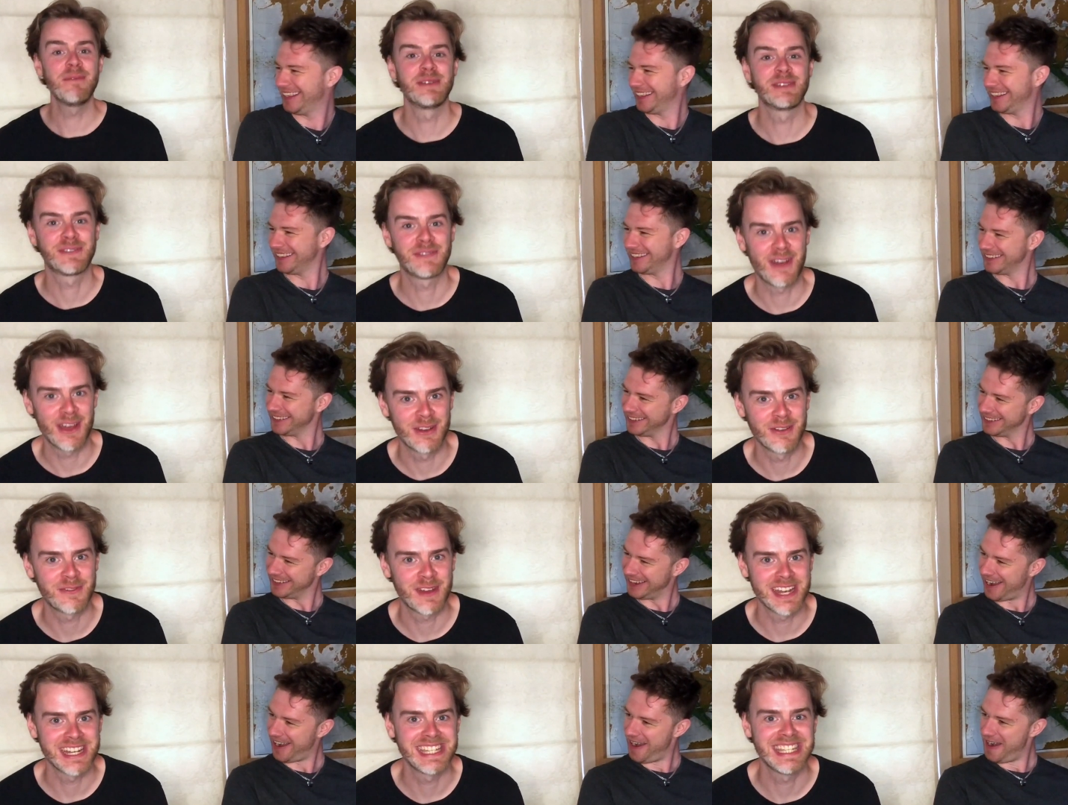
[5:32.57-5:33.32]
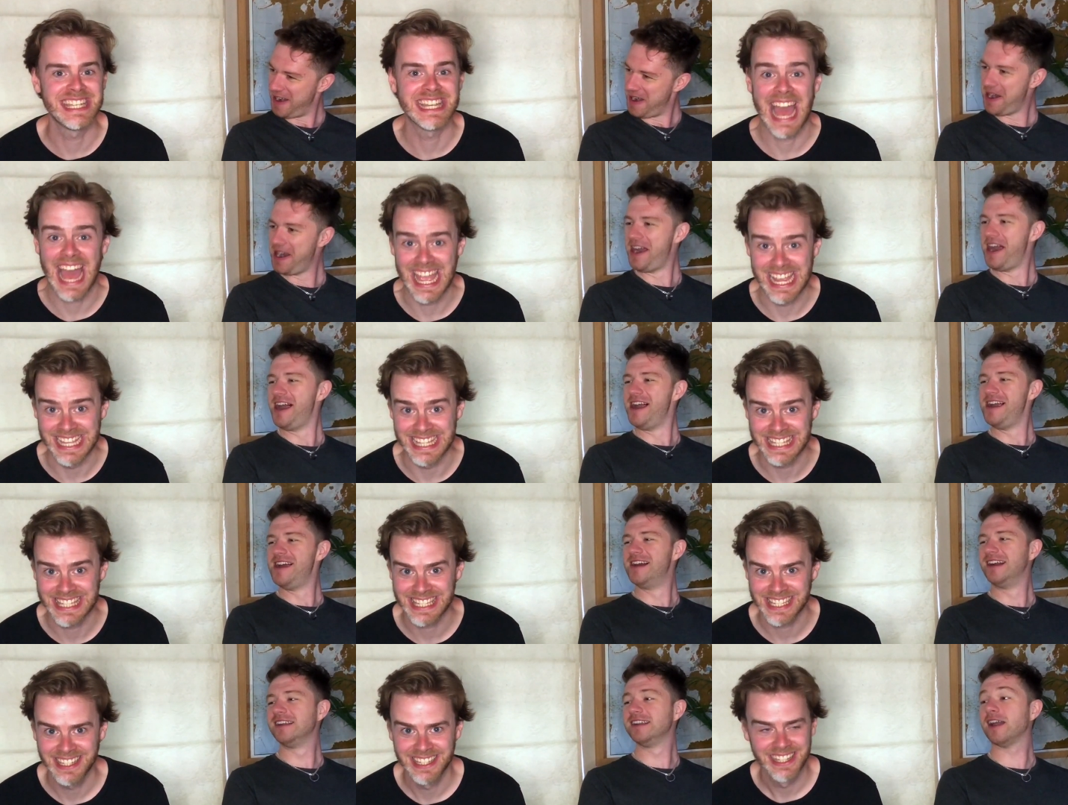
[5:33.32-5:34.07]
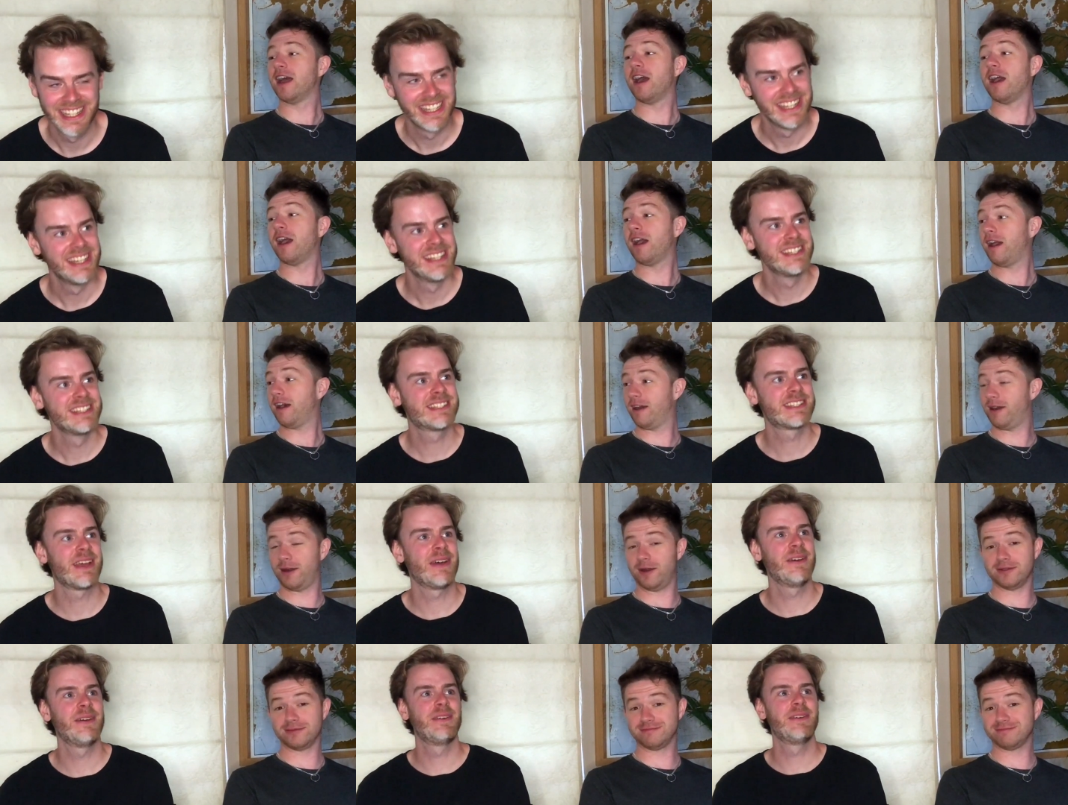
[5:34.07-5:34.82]
Speaker 1: was Final Fantasy VIII.
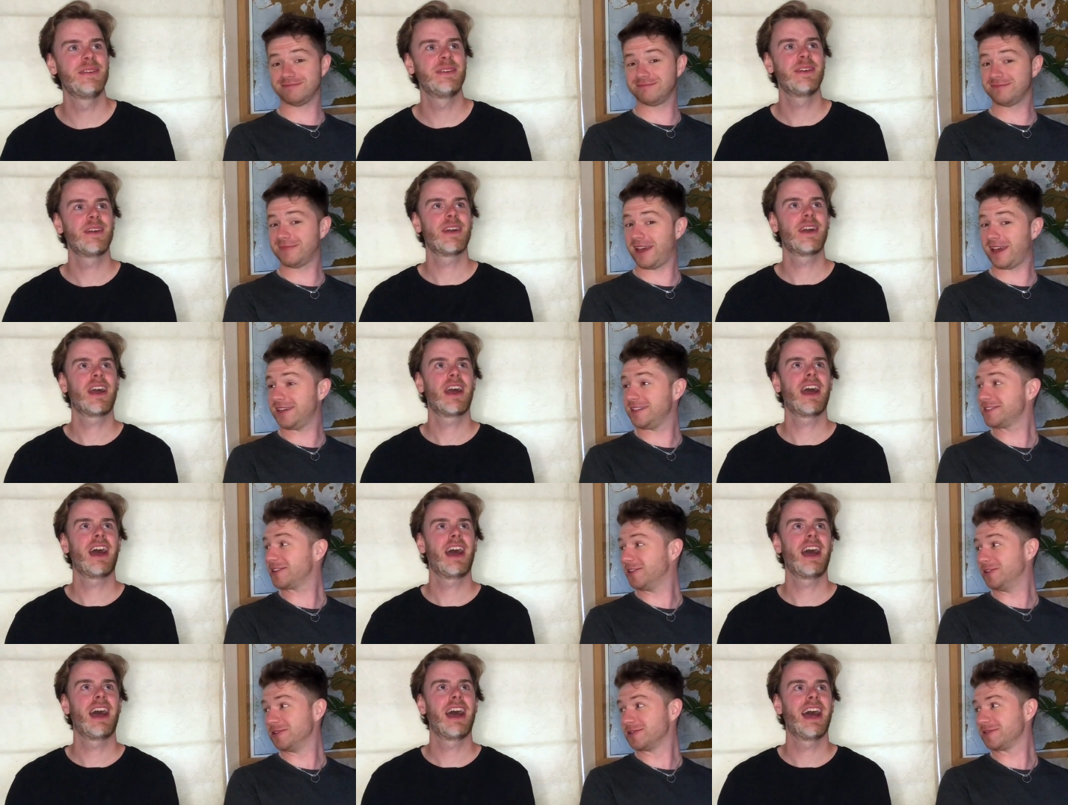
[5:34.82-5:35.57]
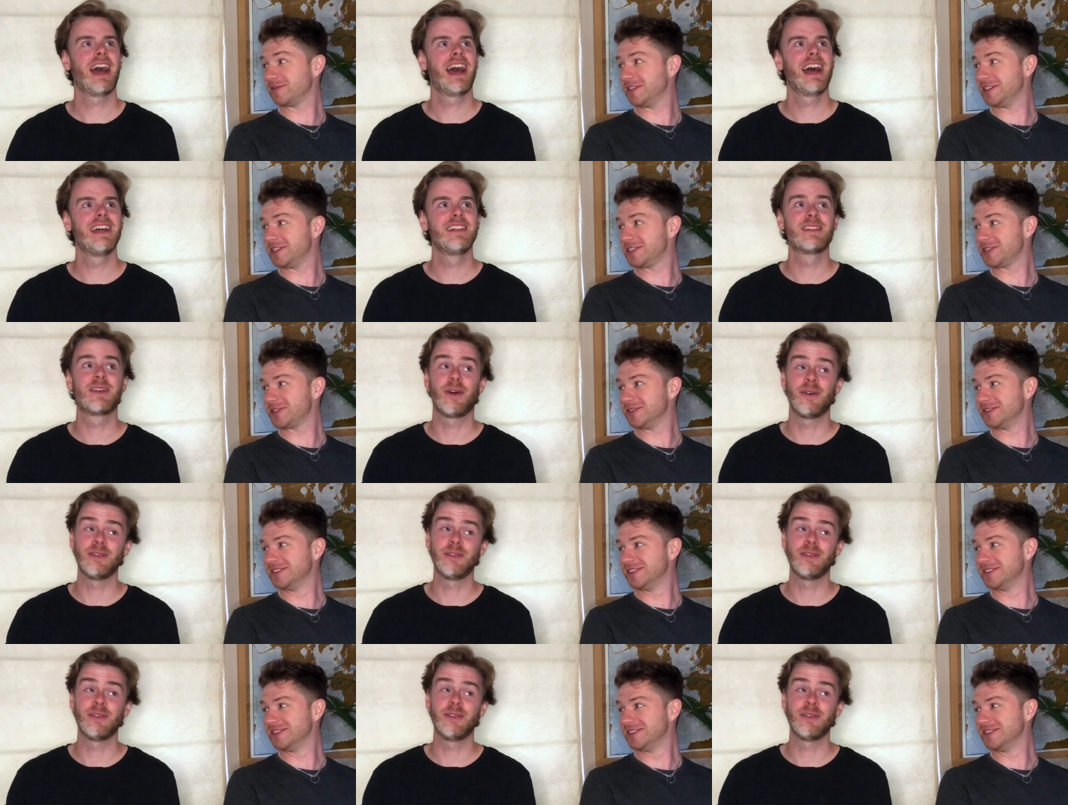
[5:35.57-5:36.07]
So... That
Speaker 2: is controversial.